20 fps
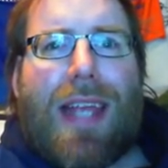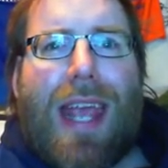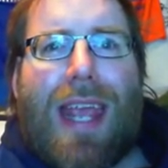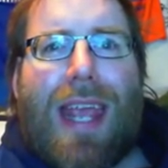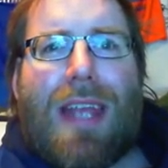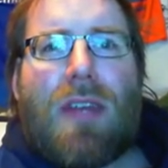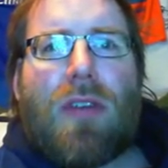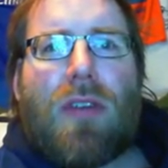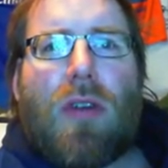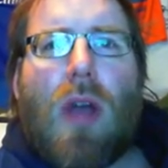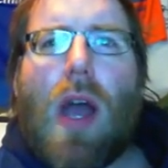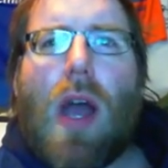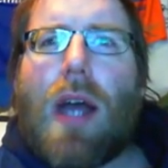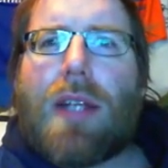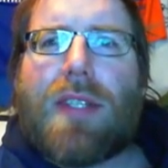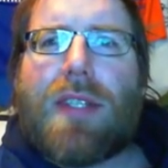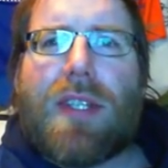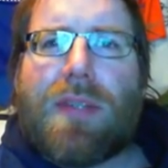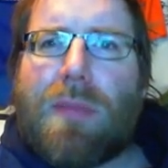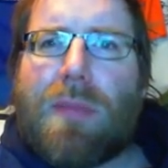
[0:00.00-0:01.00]
eight
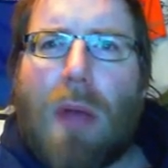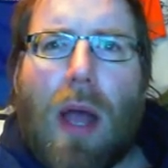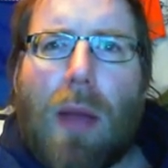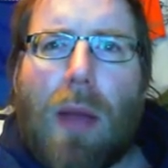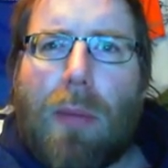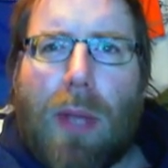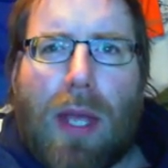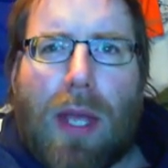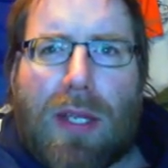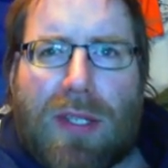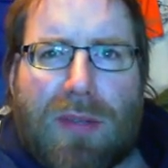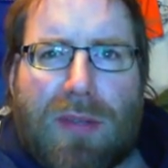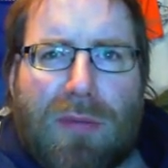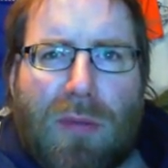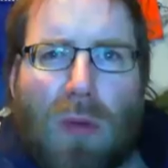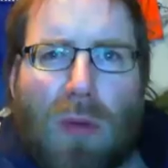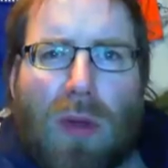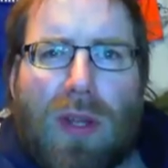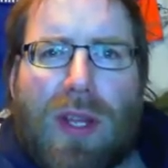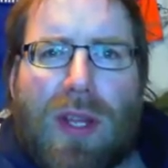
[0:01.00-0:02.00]
crosses probably as a
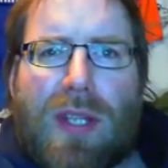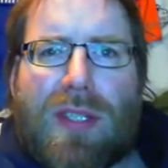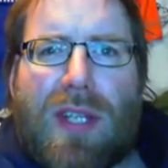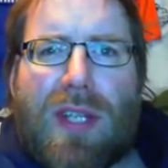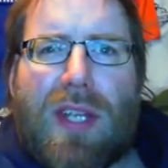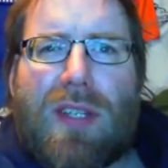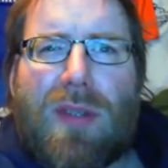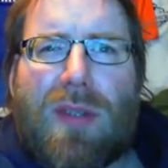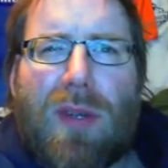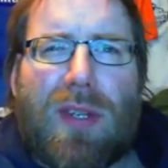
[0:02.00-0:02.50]
floor this slate,